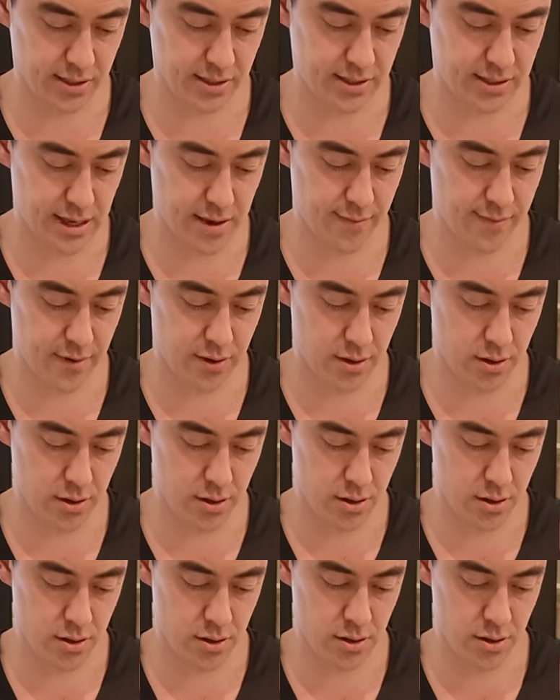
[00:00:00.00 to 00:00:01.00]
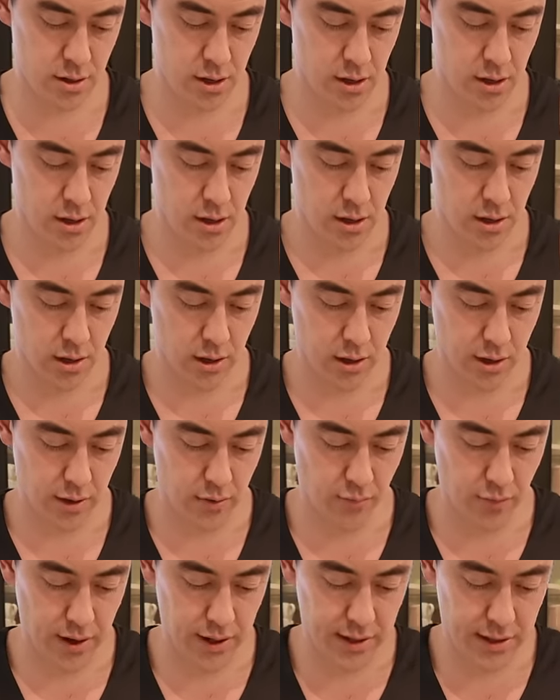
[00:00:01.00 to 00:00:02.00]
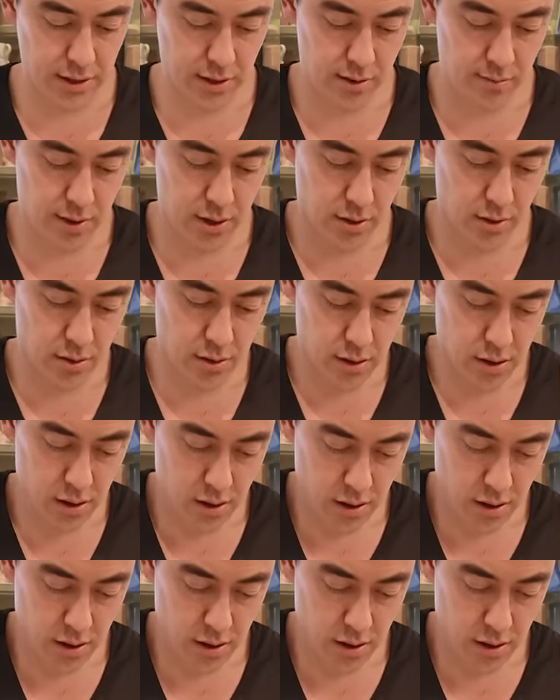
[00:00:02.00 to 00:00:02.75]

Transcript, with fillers: seven. Cut it right down the middle.